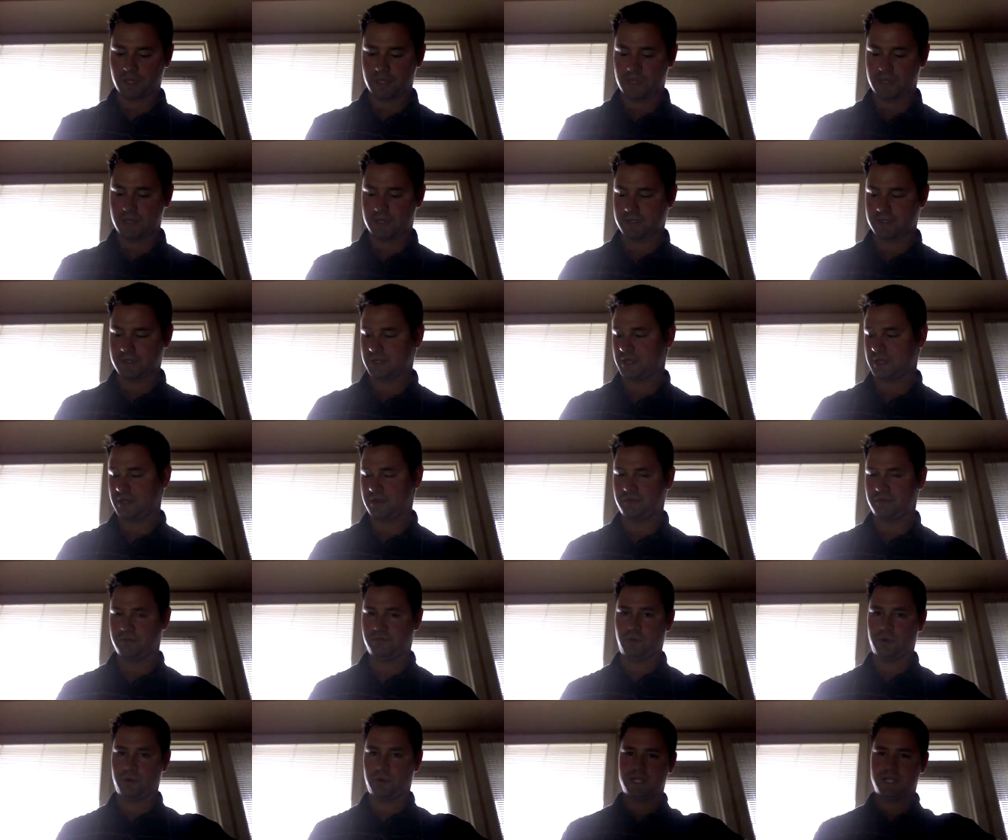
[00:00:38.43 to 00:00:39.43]
is a
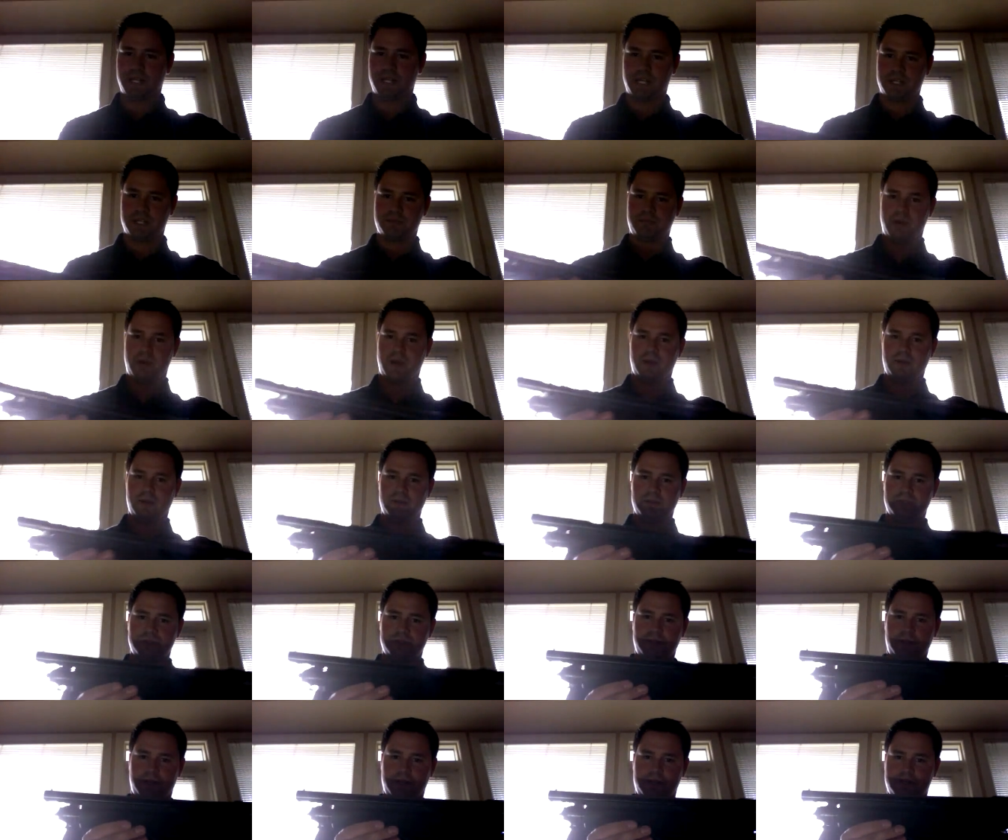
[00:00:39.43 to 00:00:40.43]
14-inch
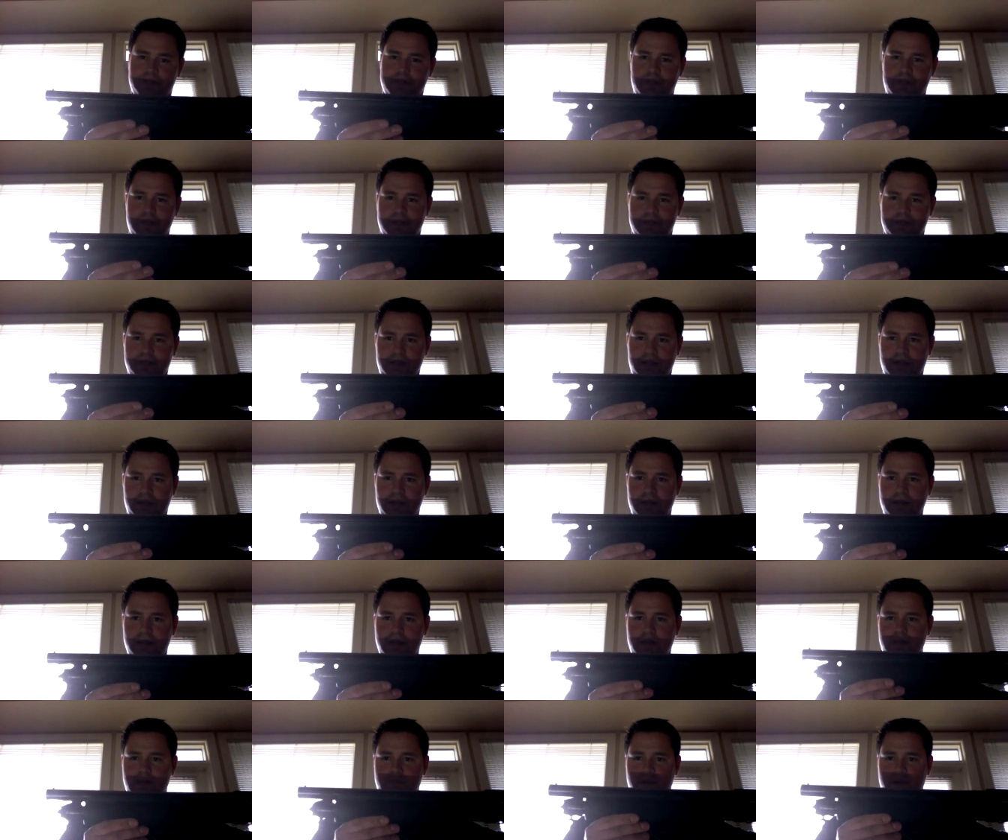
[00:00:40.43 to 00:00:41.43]
barrel. As you can see, it's a
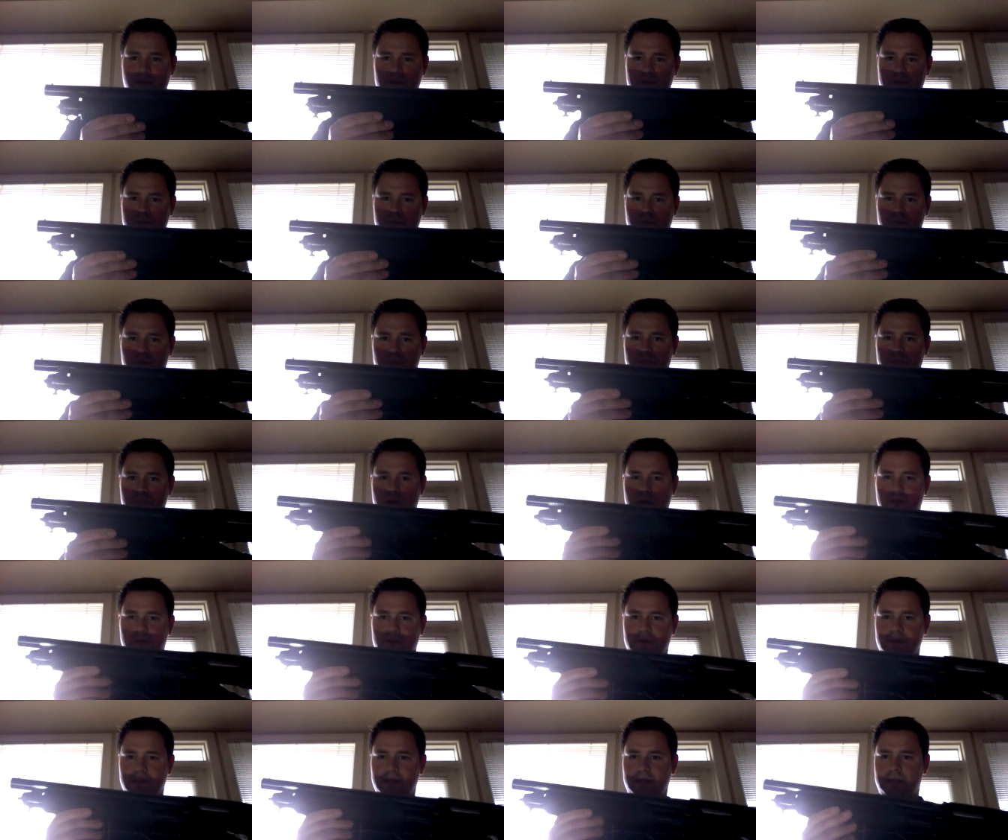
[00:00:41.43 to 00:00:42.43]
fairly short
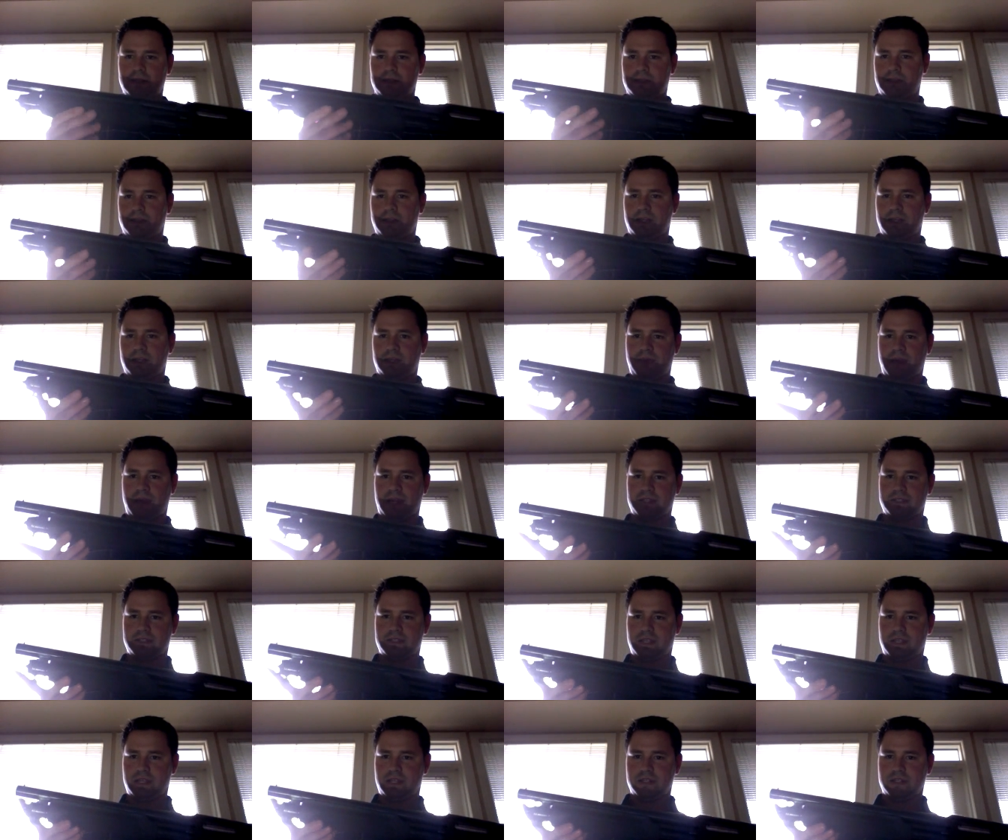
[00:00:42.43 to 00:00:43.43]
barrel. The
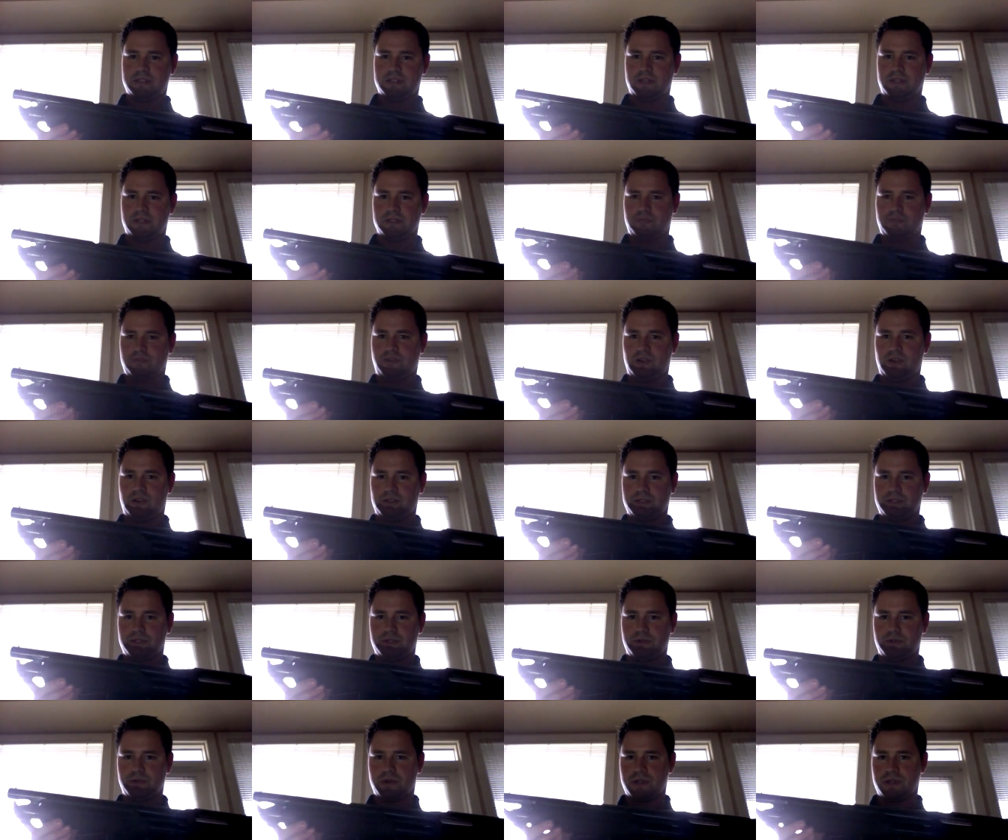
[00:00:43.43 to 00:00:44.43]
magazine is also fairly
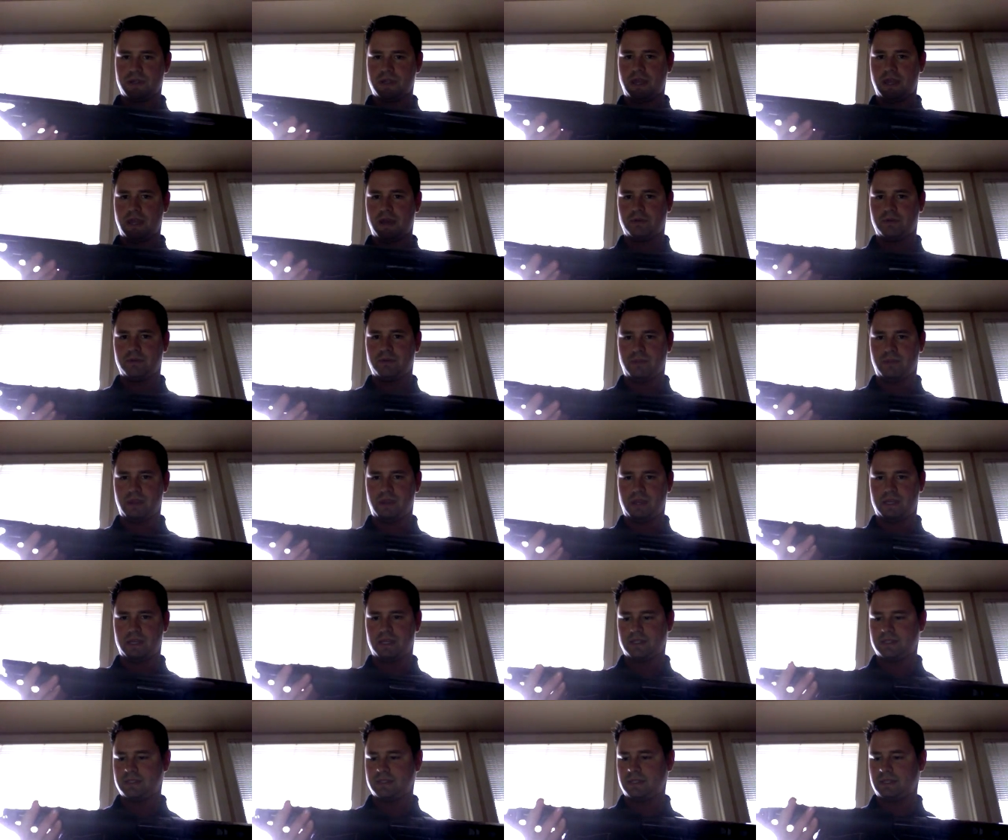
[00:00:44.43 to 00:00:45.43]
short. That would
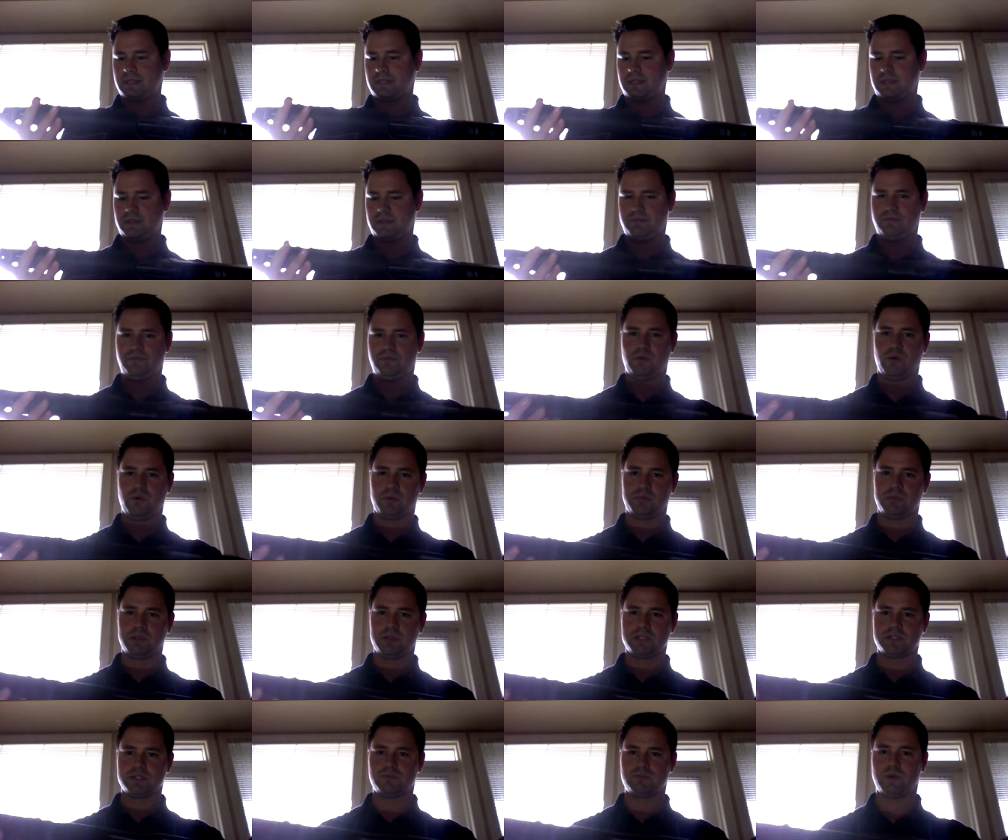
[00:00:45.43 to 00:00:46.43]
make it a
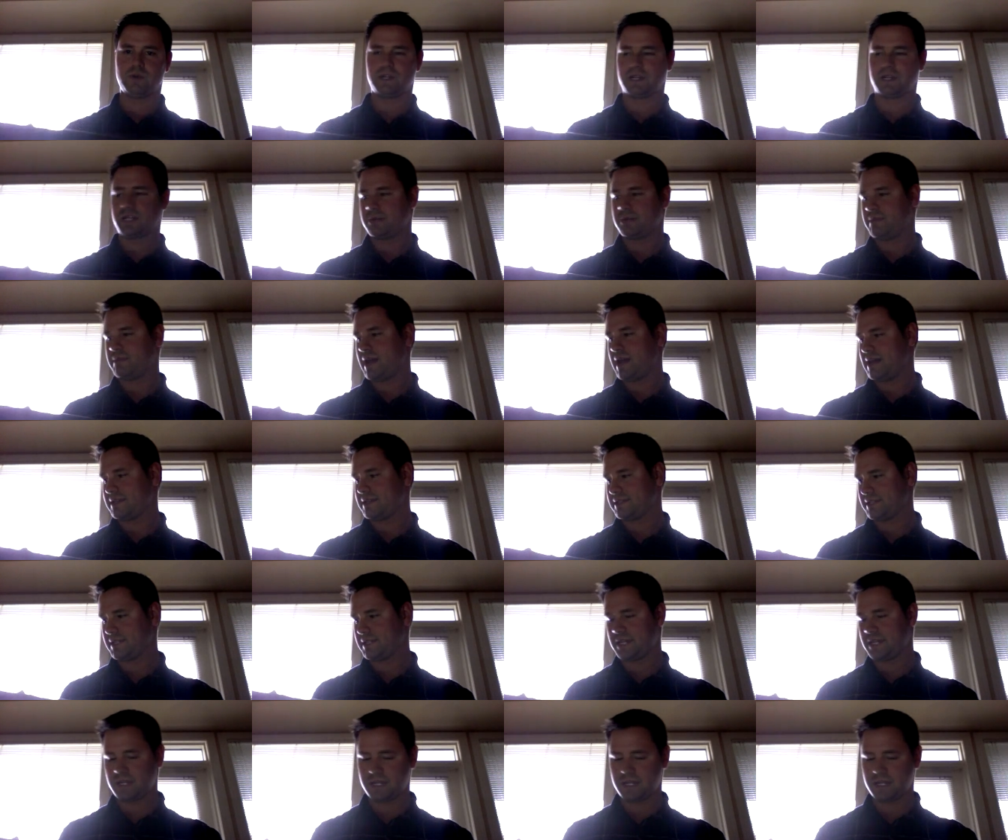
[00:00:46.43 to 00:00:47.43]
4+1
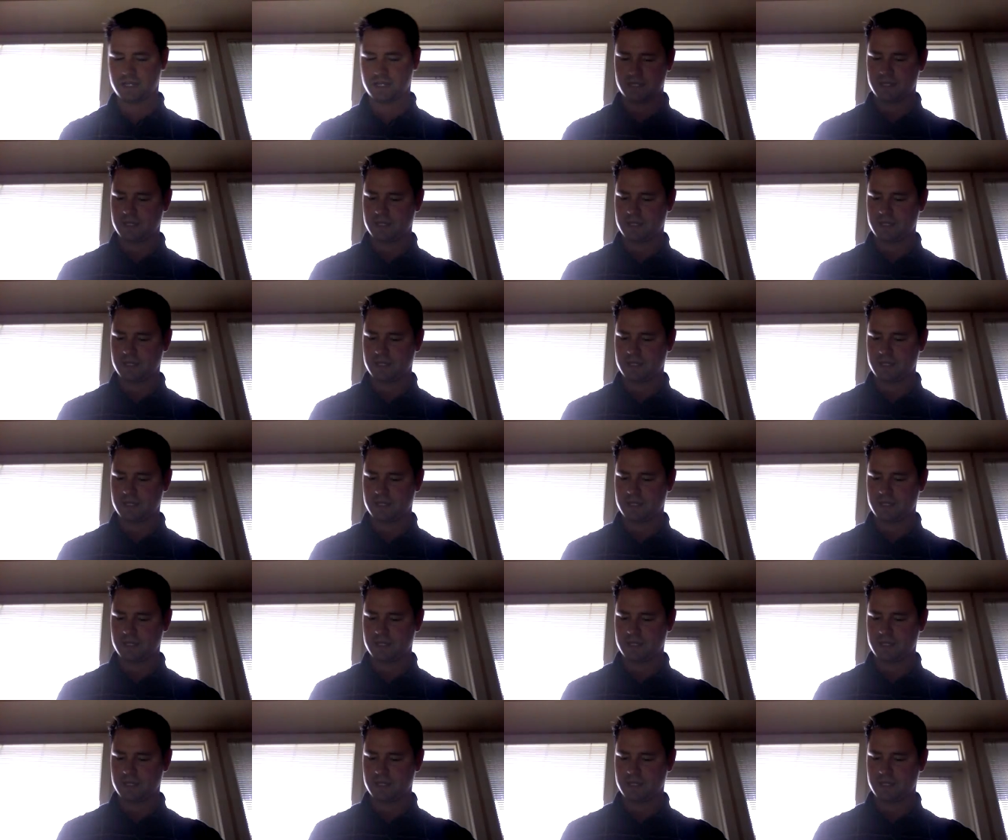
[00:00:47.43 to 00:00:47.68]
capacity.